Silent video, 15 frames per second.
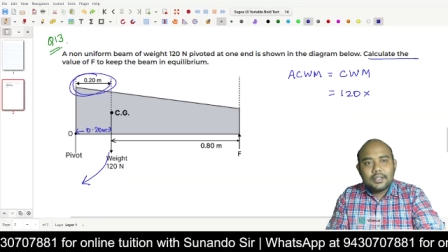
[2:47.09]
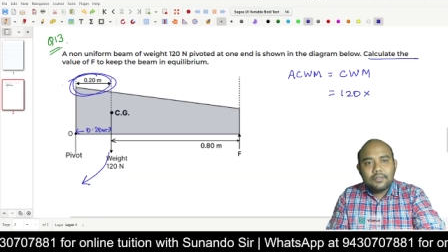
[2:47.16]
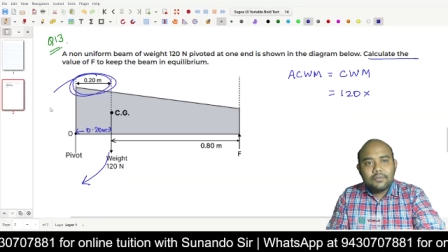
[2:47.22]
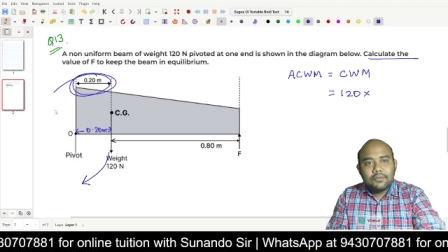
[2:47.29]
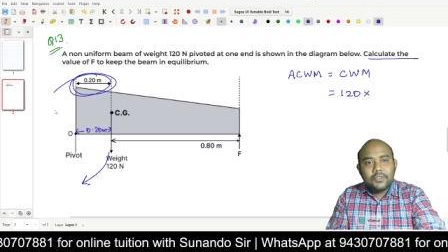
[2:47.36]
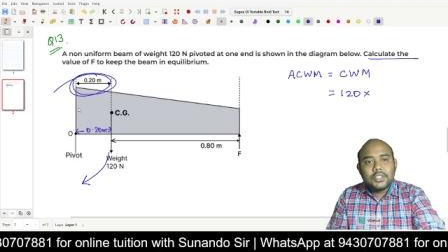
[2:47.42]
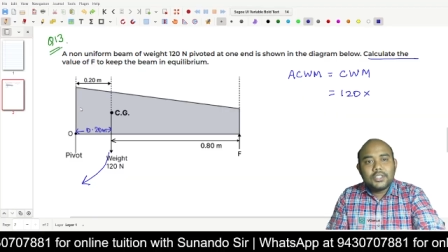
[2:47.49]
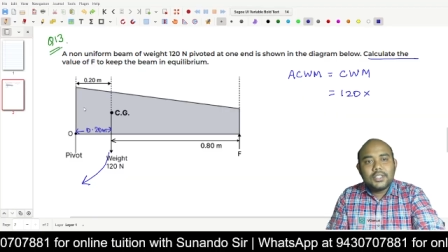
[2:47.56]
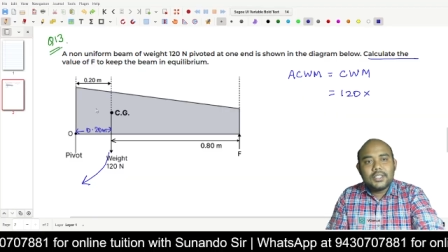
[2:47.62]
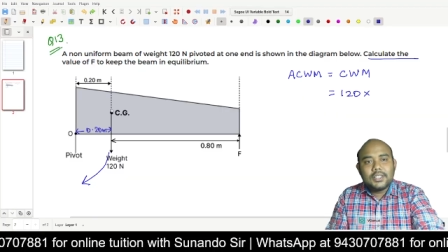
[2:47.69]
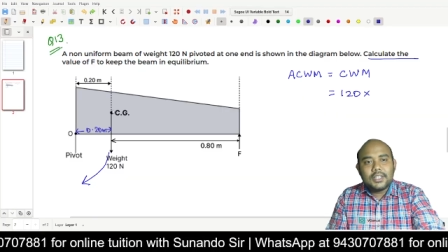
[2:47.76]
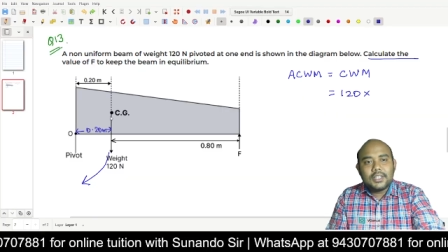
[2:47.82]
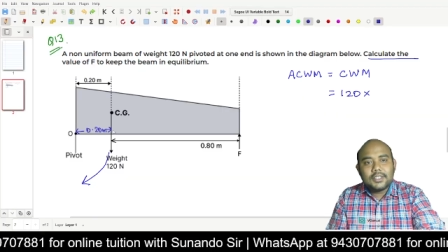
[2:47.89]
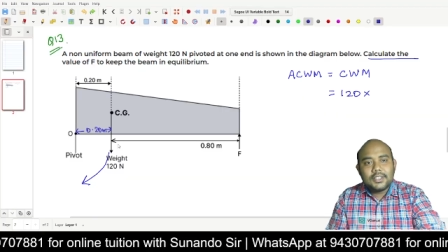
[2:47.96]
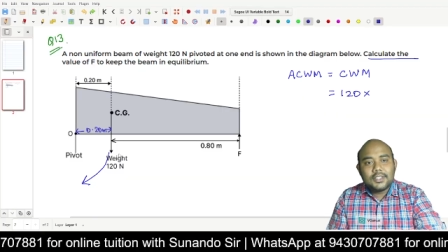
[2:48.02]
Which
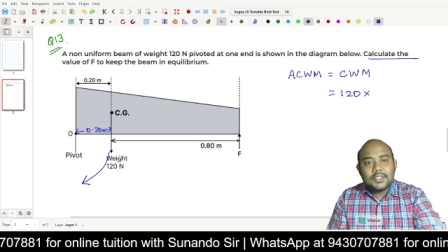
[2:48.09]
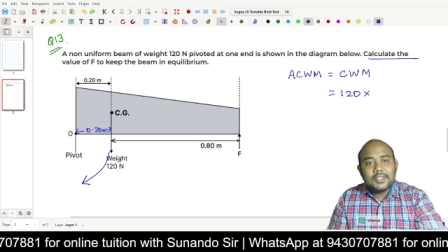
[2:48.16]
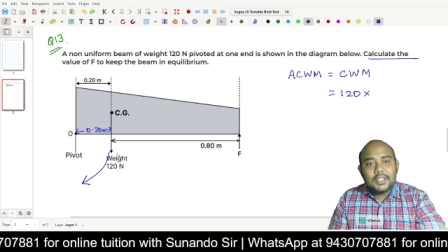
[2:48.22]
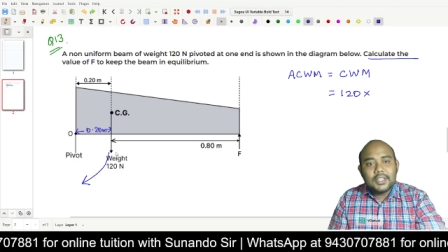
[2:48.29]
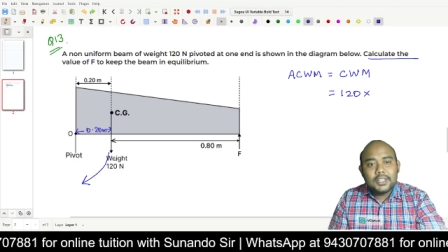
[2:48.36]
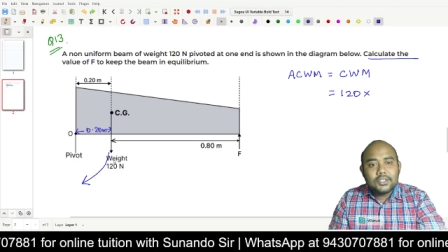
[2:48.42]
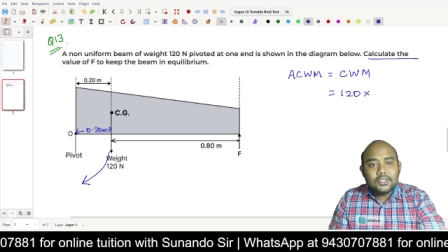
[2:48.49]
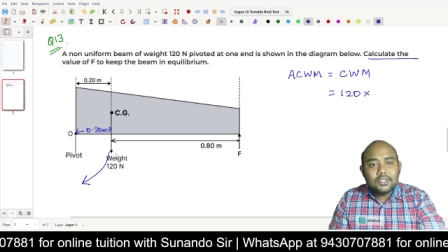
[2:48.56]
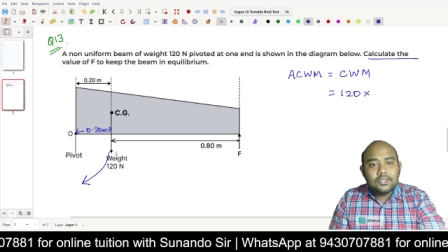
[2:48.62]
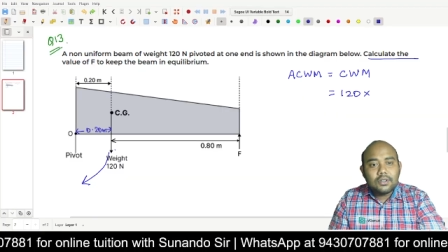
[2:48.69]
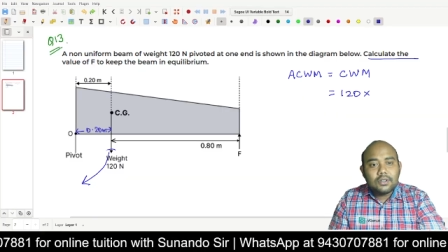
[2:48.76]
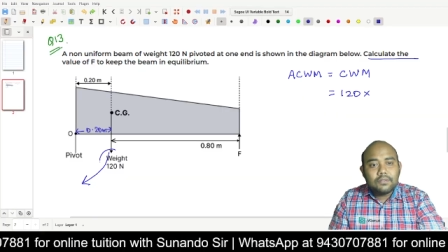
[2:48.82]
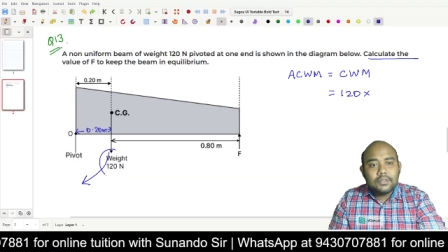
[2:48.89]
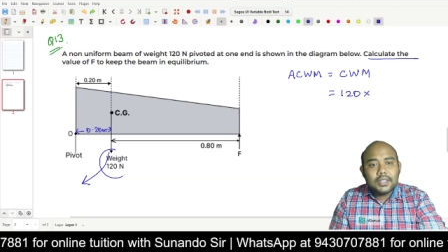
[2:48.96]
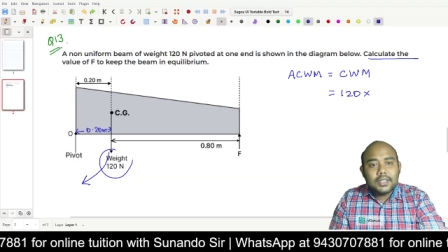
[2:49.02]
distance? This is the distance
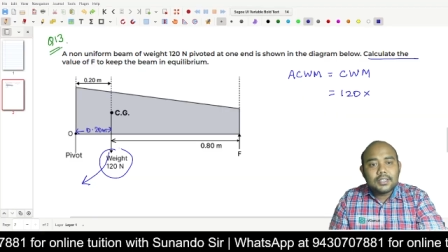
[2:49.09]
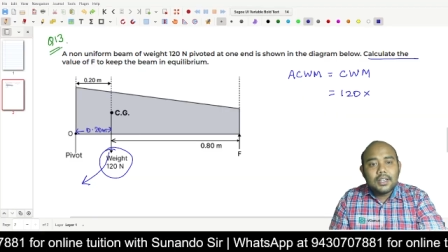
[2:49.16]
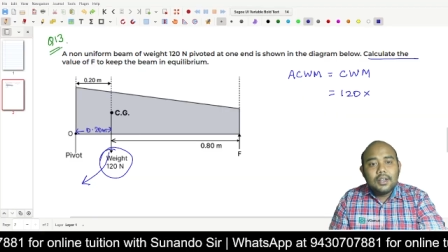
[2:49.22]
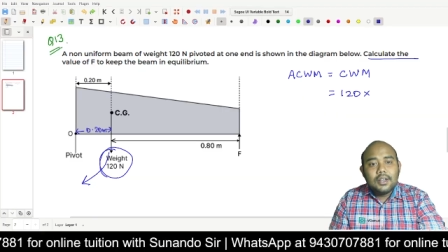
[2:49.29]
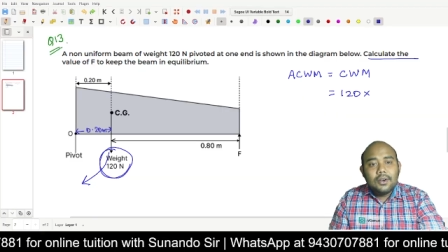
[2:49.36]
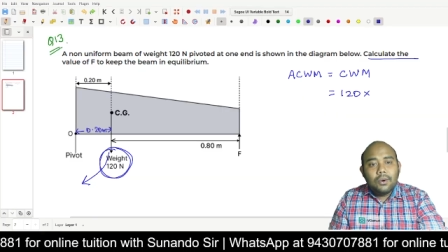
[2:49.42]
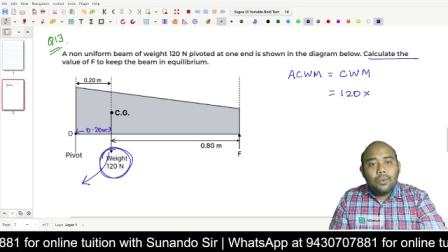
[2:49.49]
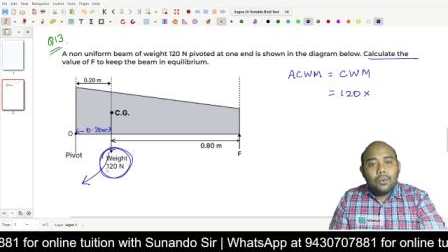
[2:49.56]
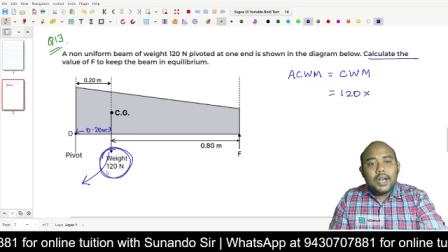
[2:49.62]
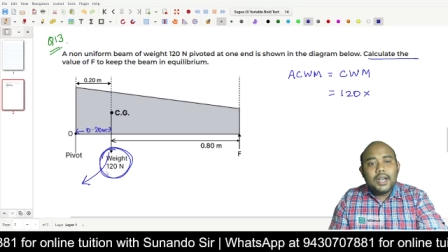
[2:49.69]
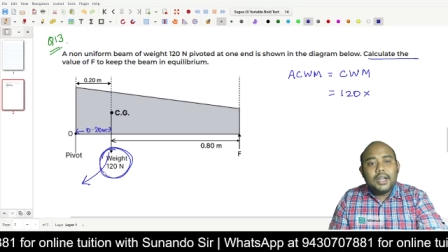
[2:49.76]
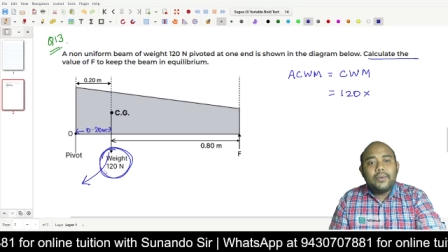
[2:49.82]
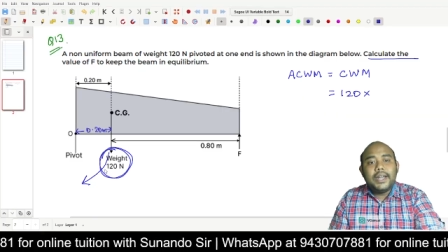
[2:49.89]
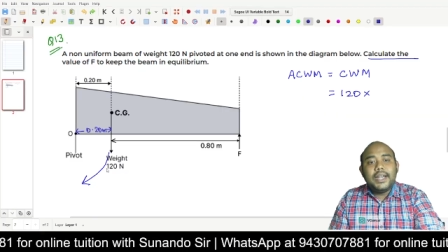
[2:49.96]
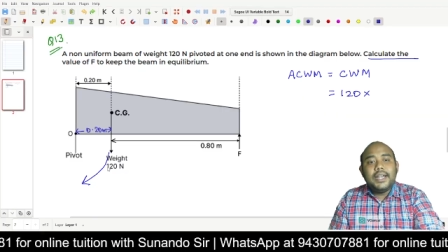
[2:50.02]
of this
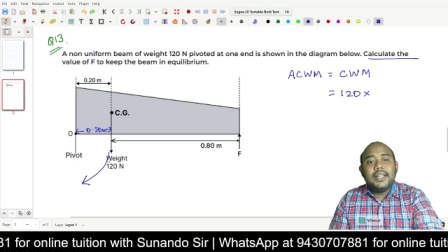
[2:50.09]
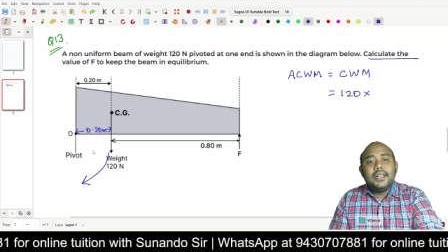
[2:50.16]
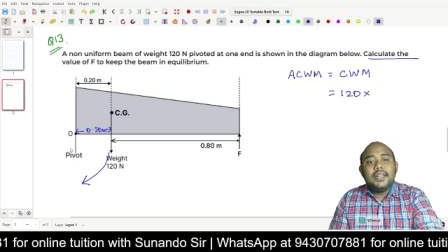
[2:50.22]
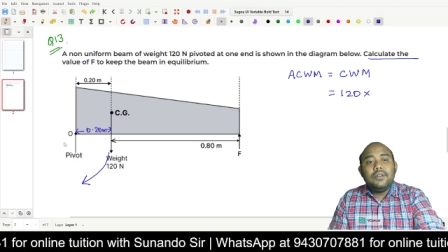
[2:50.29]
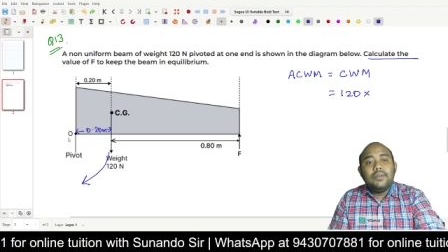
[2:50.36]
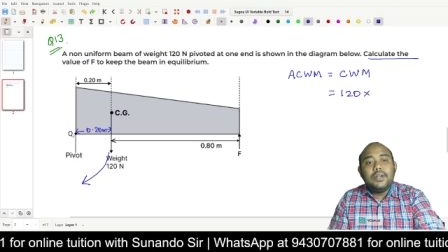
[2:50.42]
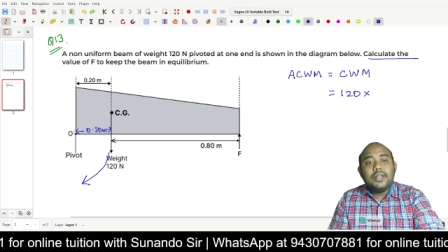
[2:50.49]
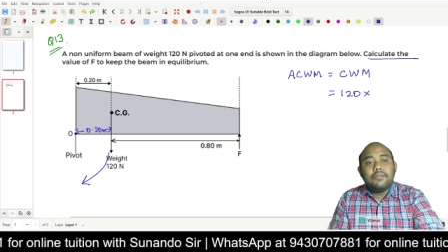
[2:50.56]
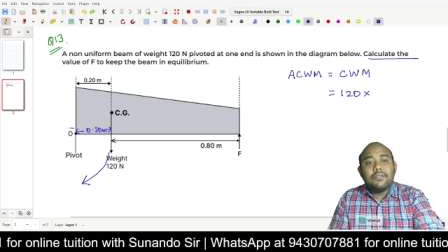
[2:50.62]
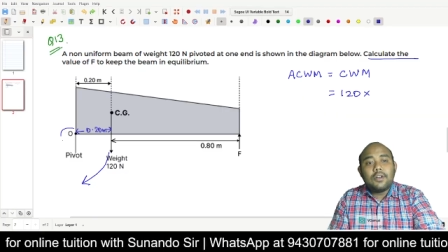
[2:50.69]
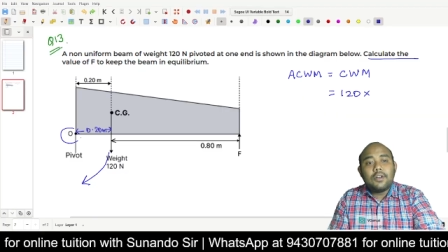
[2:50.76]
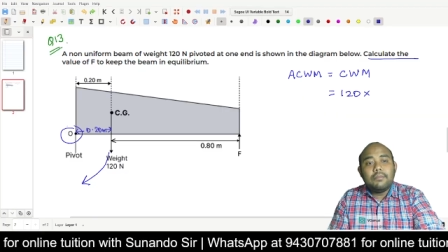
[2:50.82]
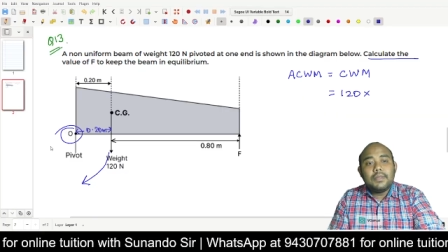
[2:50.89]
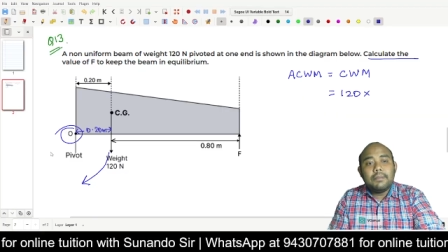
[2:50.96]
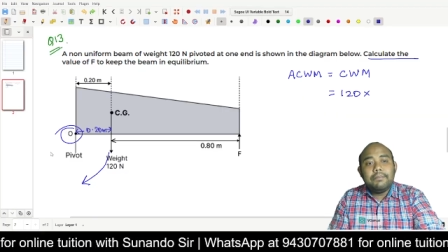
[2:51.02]
120 Newton from
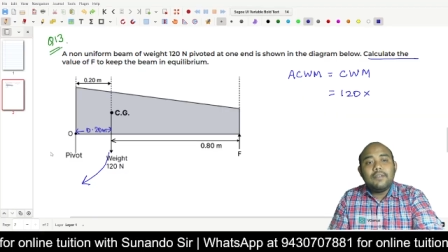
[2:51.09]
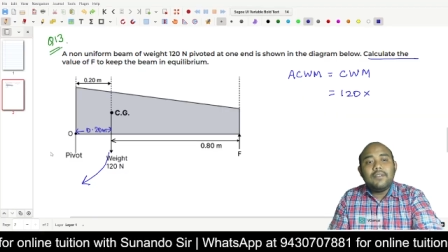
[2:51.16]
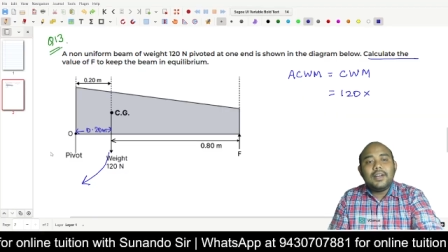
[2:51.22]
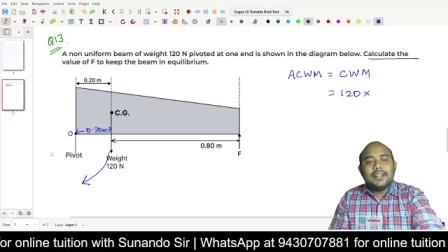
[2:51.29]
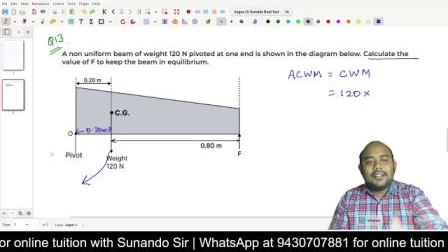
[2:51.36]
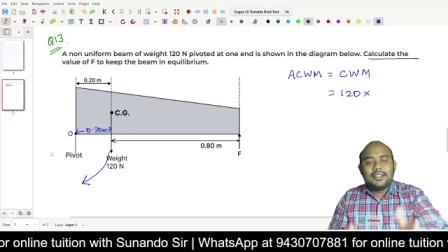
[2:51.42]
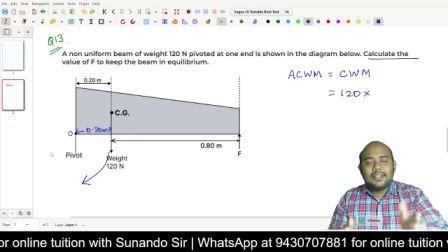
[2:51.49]
the pivot.